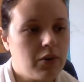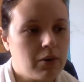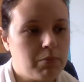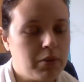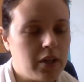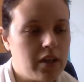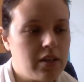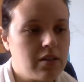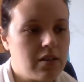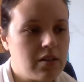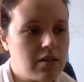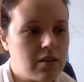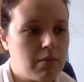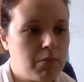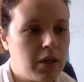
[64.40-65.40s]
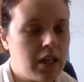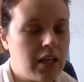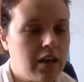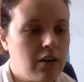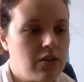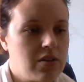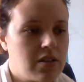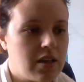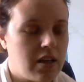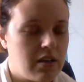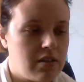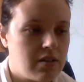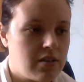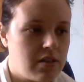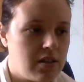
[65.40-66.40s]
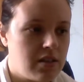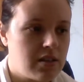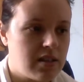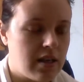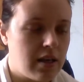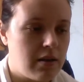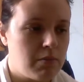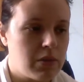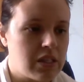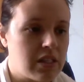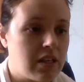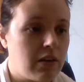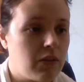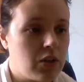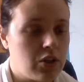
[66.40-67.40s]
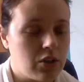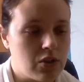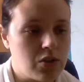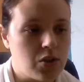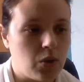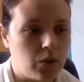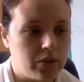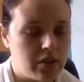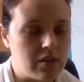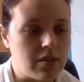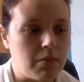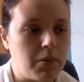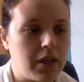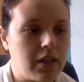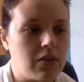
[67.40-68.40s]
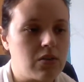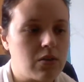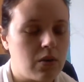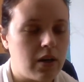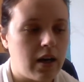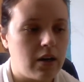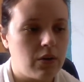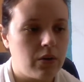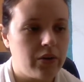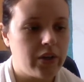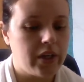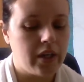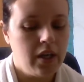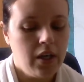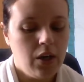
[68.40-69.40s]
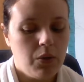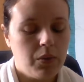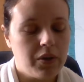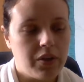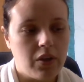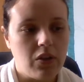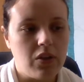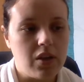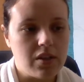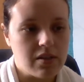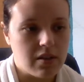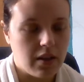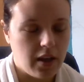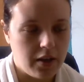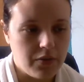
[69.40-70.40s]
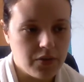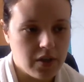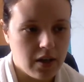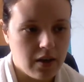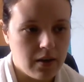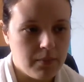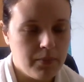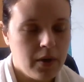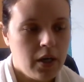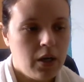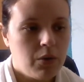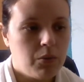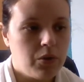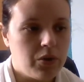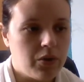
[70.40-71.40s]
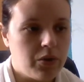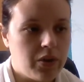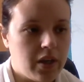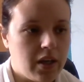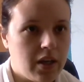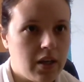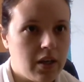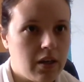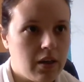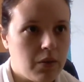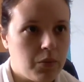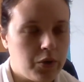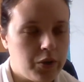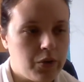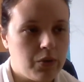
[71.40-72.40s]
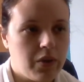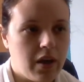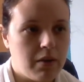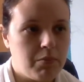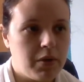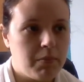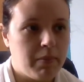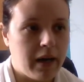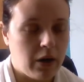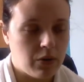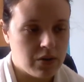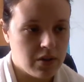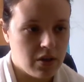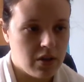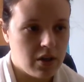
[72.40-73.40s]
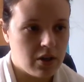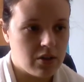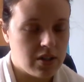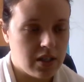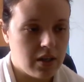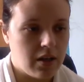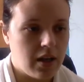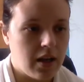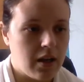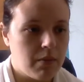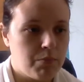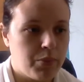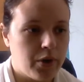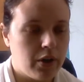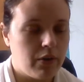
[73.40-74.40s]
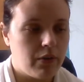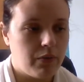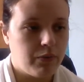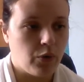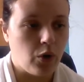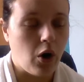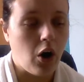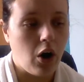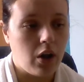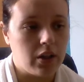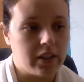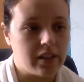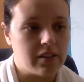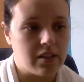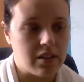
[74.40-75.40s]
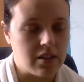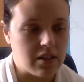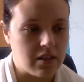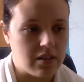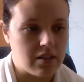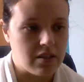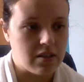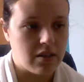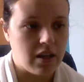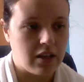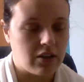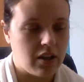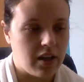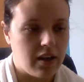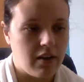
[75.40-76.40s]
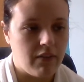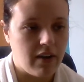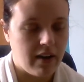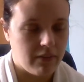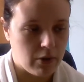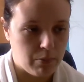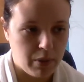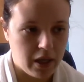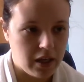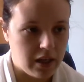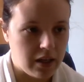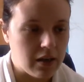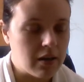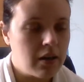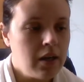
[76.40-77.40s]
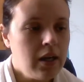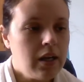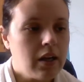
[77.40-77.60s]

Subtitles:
your blood to somebody else, that is the same as giving your soul to somebody else. So not only within this lifetime will you then be bound to their DNA, but for all existence that they have ever been in,